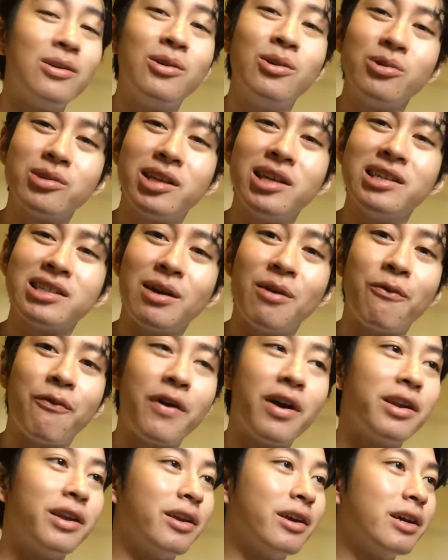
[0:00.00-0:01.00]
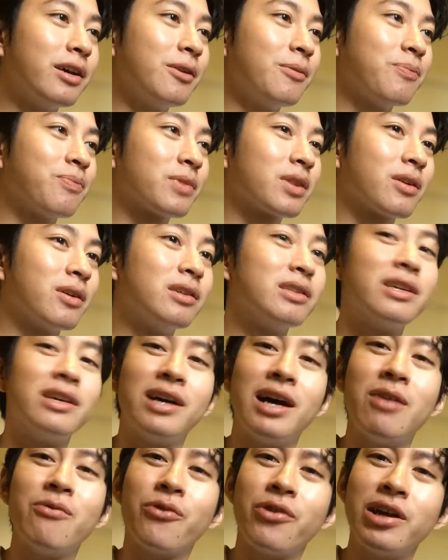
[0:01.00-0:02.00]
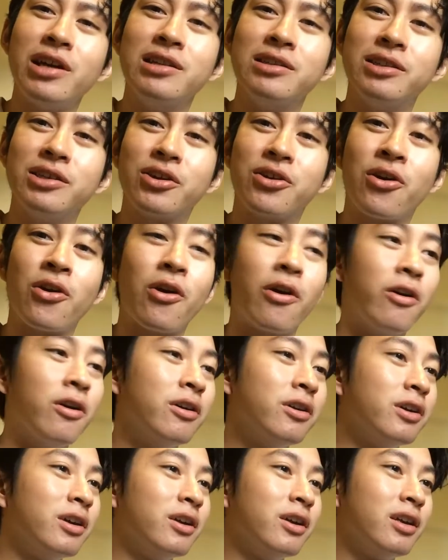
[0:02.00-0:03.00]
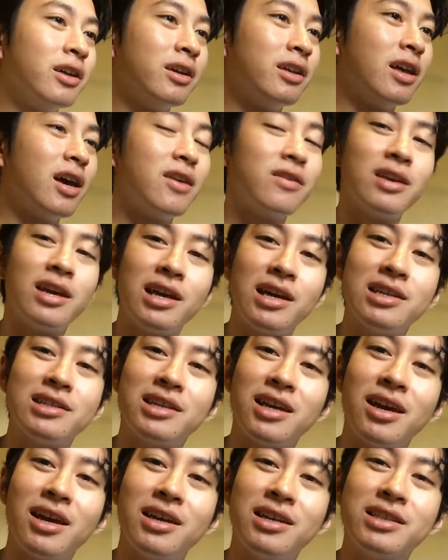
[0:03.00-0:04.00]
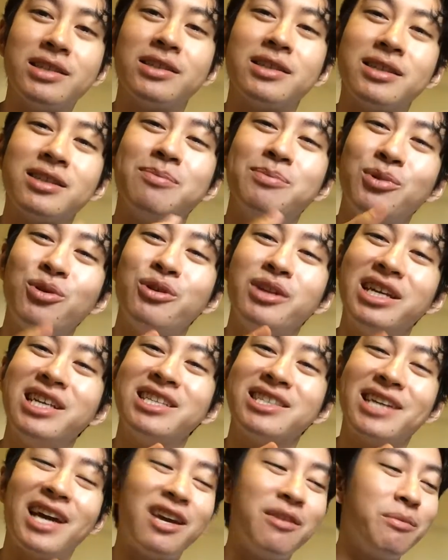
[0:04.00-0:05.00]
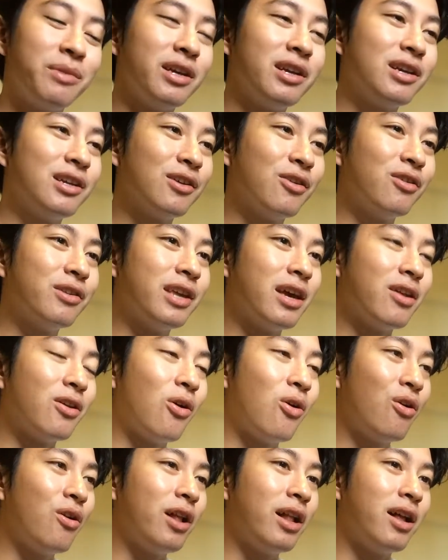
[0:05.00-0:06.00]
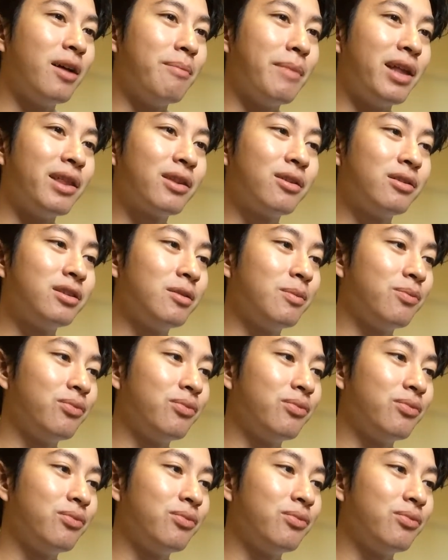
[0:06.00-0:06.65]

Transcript: who thinks I'm funny, huh? Because uh, I'm very insecure. That, that, that is, is building inside me, you know, that whole uh, mental